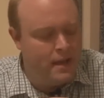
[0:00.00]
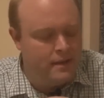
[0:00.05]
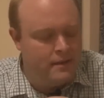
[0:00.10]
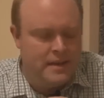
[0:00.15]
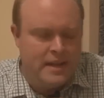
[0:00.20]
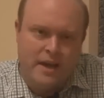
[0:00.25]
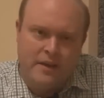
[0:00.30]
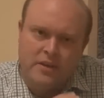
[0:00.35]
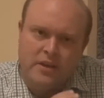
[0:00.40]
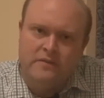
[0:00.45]

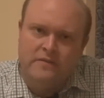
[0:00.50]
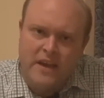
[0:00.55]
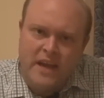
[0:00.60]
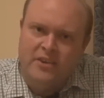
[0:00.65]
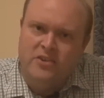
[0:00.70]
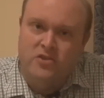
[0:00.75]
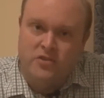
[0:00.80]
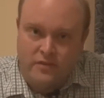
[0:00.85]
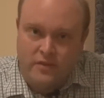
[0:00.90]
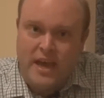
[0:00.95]
Now, the
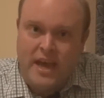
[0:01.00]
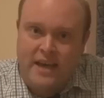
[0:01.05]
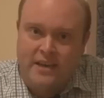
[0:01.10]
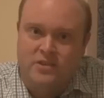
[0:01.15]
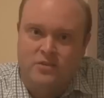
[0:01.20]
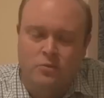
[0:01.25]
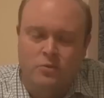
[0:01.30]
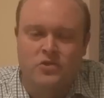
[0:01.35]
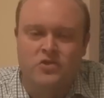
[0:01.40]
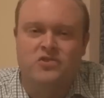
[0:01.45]
advantage of that
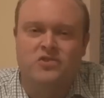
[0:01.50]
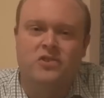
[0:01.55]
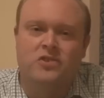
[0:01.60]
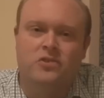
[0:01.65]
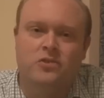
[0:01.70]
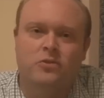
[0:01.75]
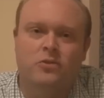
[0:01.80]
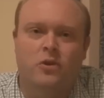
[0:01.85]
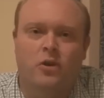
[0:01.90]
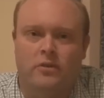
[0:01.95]
was
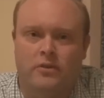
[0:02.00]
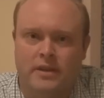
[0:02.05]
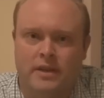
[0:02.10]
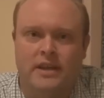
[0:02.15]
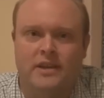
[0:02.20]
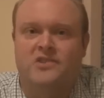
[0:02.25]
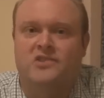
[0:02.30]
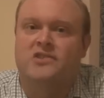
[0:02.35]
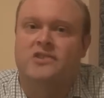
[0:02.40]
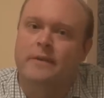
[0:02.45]
that you got
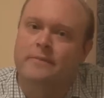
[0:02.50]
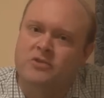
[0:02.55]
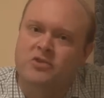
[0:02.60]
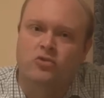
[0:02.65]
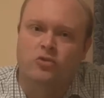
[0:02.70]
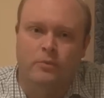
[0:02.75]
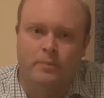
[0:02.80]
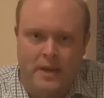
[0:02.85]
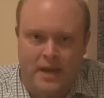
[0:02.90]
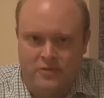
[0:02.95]

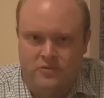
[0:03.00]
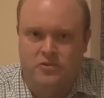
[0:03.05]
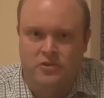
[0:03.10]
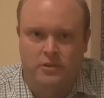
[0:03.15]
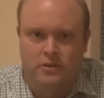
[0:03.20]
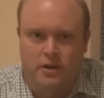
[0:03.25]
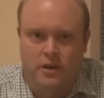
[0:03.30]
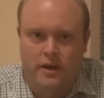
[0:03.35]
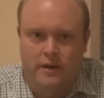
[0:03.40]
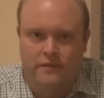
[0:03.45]
exceptional battery
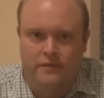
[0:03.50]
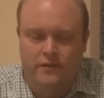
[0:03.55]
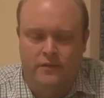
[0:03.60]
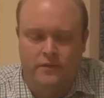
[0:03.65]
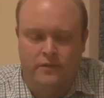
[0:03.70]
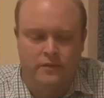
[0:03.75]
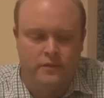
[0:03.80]
life.